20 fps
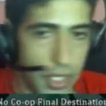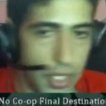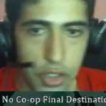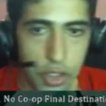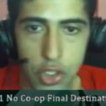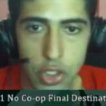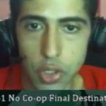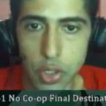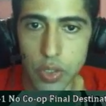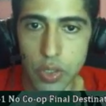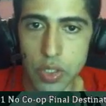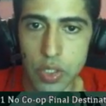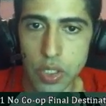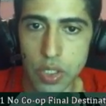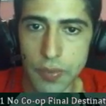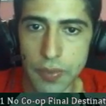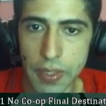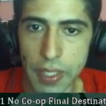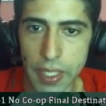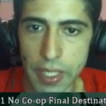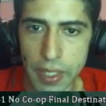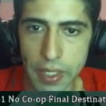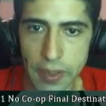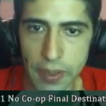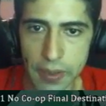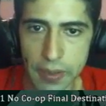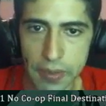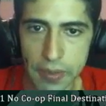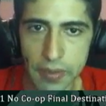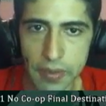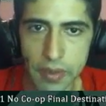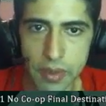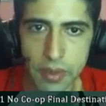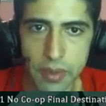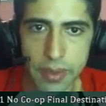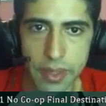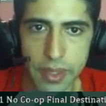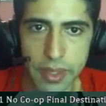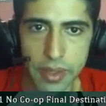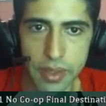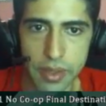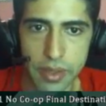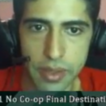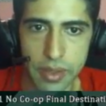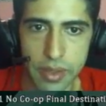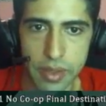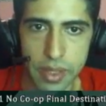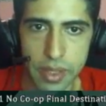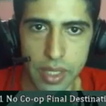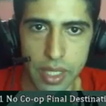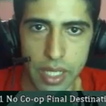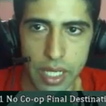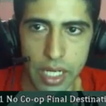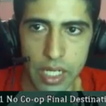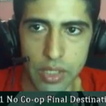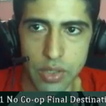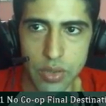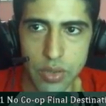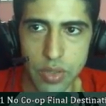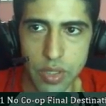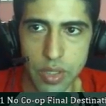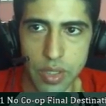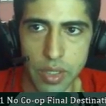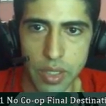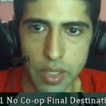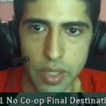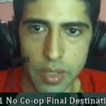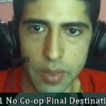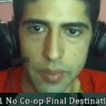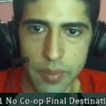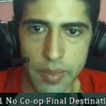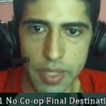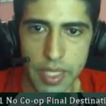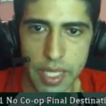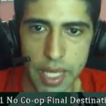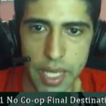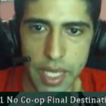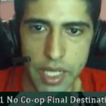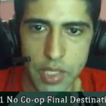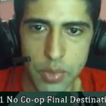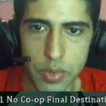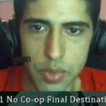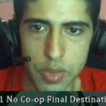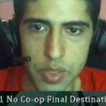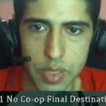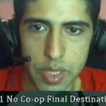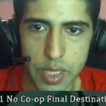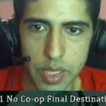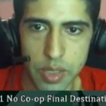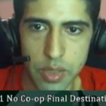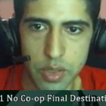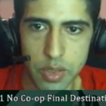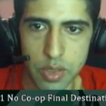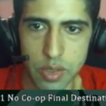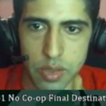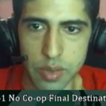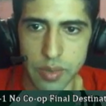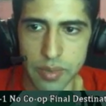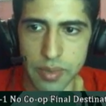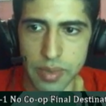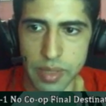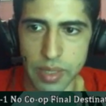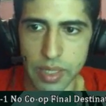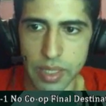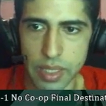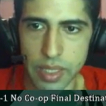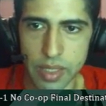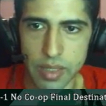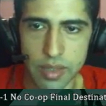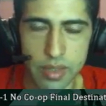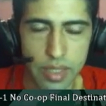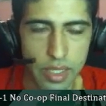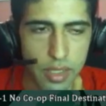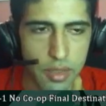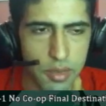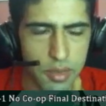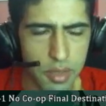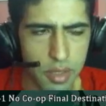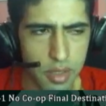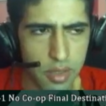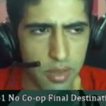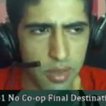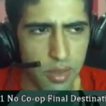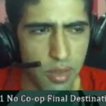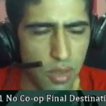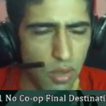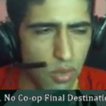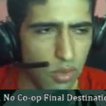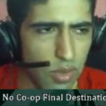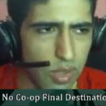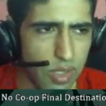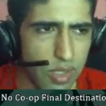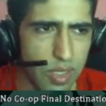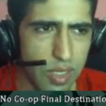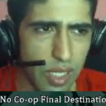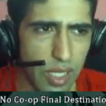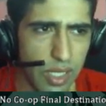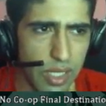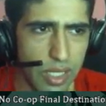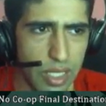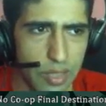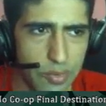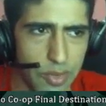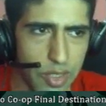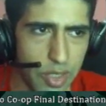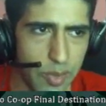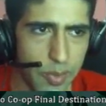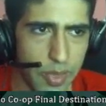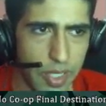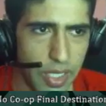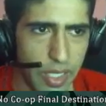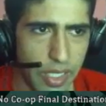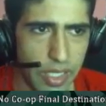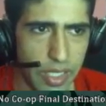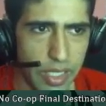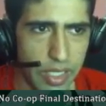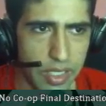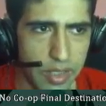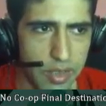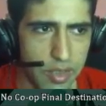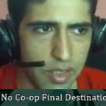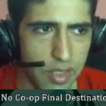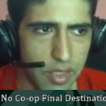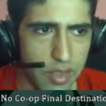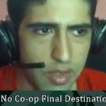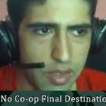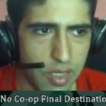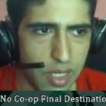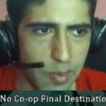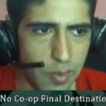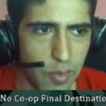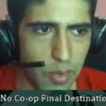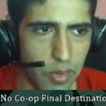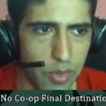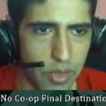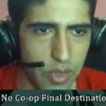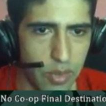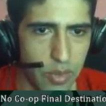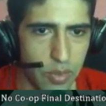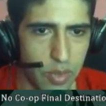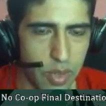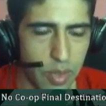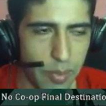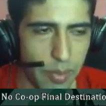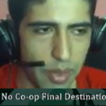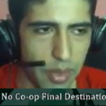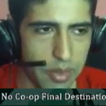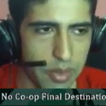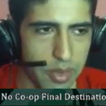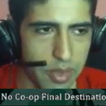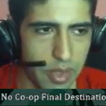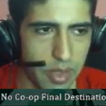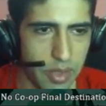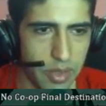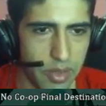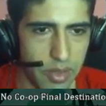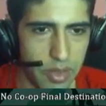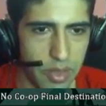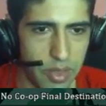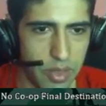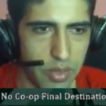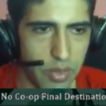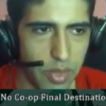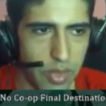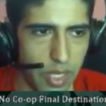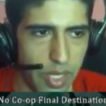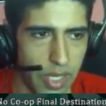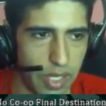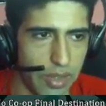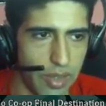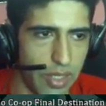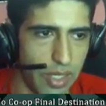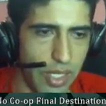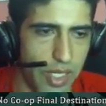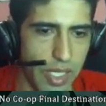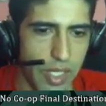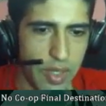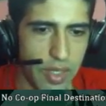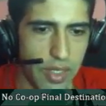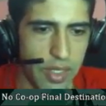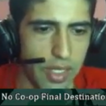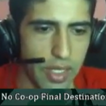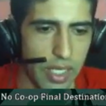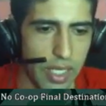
and show this off again real quick, and I'll do it in the actual stage. Cycles are only slightly different at the beginning. It's got more to do with the barrel cycle and the toucan than anything.